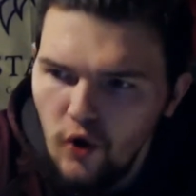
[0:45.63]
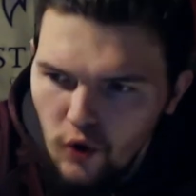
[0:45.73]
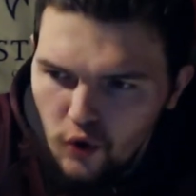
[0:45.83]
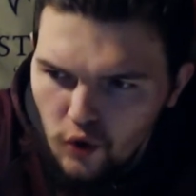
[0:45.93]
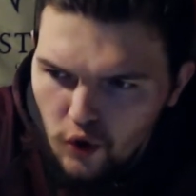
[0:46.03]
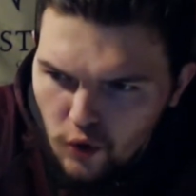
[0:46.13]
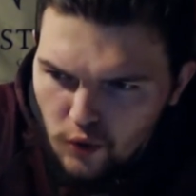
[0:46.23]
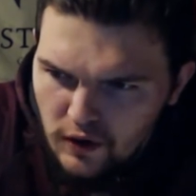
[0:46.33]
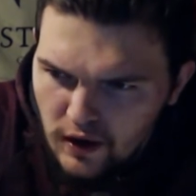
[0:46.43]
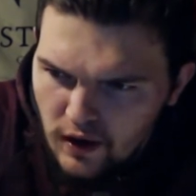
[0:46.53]

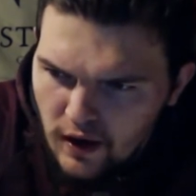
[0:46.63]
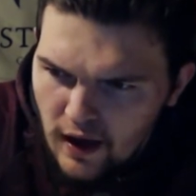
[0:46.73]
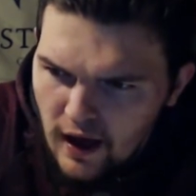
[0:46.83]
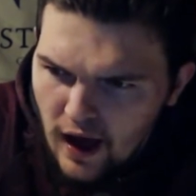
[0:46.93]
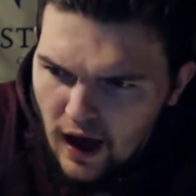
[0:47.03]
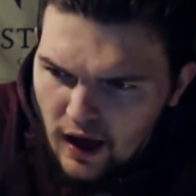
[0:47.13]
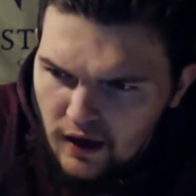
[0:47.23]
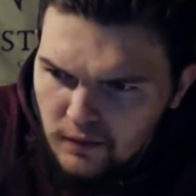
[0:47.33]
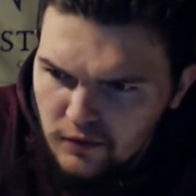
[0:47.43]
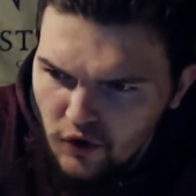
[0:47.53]
Luke, I
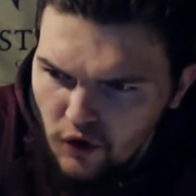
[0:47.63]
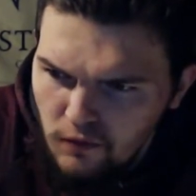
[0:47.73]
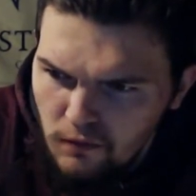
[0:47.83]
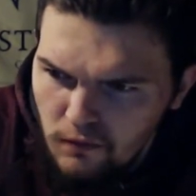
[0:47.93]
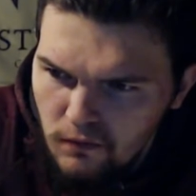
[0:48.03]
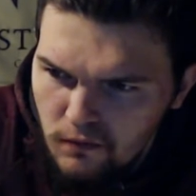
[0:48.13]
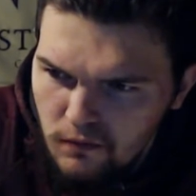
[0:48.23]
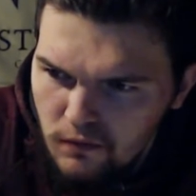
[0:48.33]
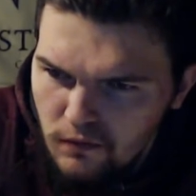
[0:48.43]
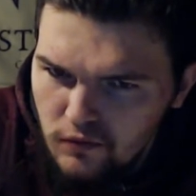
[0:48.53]
am your
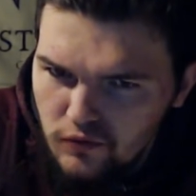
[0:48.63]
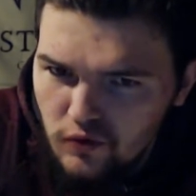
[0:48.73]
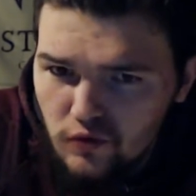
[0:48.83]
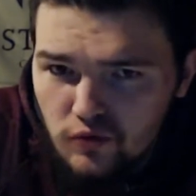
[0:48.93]
I